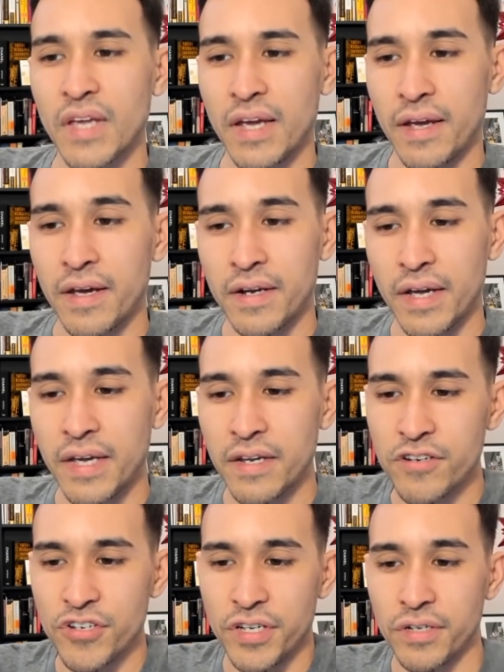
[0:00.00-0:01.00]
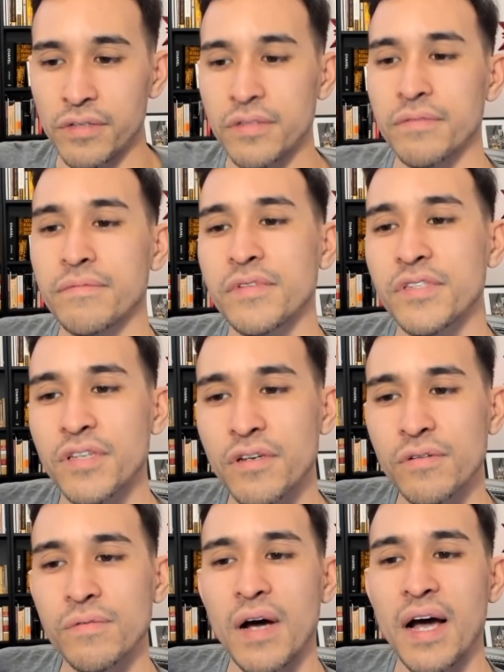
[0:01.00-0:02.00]
And I get a shield.
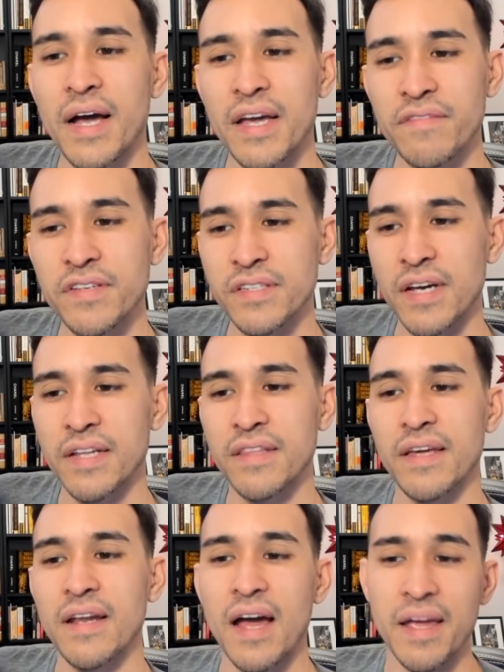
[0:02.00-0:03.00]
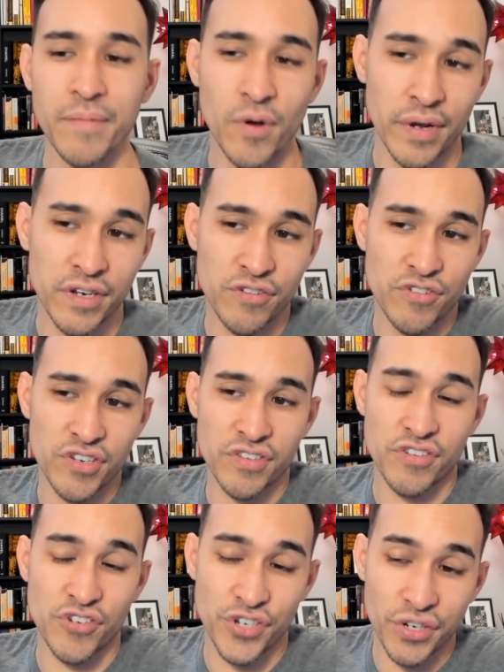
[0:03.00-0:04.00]
So I have decided that I am going to
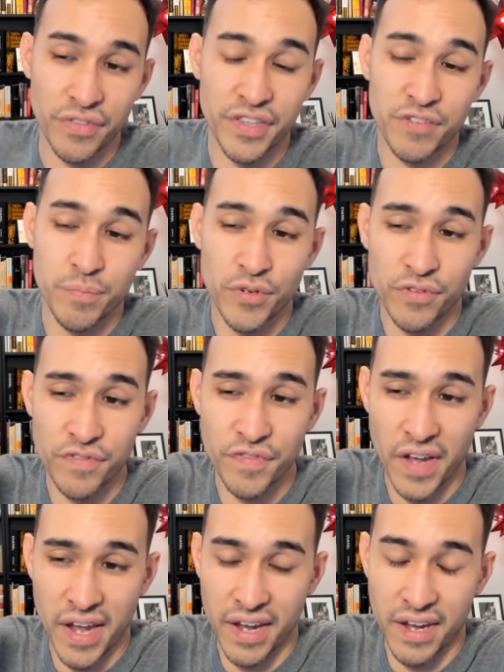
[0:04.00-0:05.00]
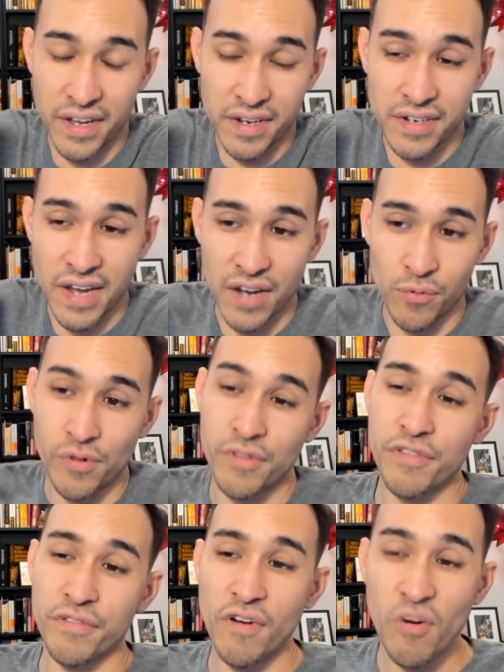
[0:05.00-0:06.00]
just shield this move, and I will
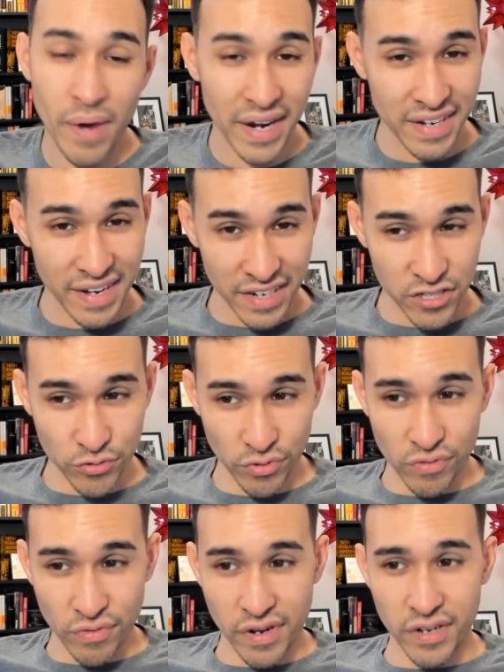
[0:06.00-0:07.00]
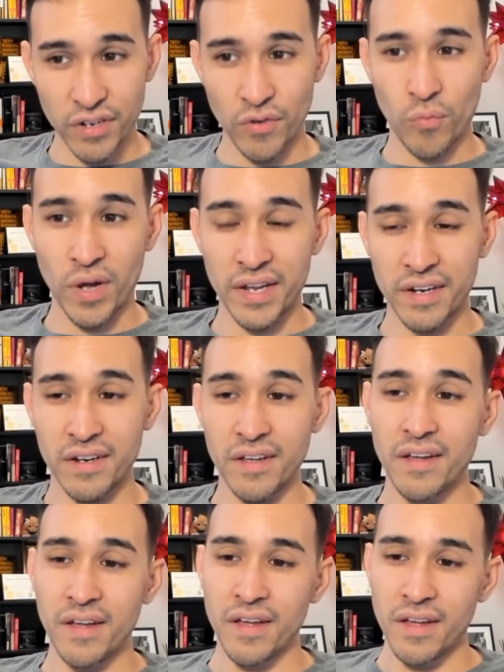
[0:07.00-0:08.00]
throw my next Drill Run when
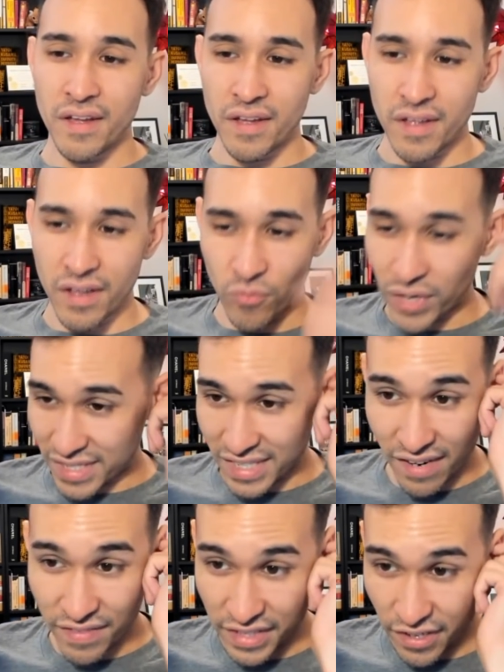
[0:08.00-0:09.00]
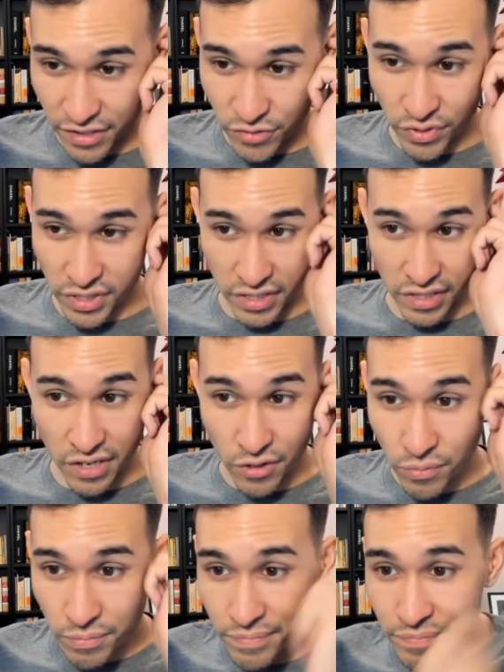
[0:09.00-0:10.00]
Escavalier is really
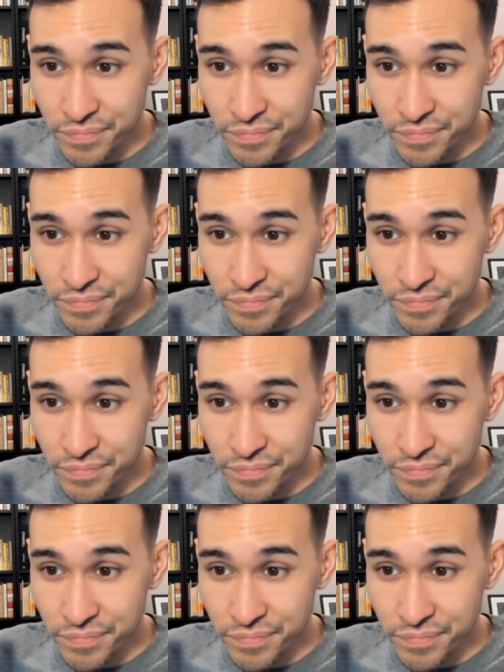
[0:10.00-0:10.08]
low.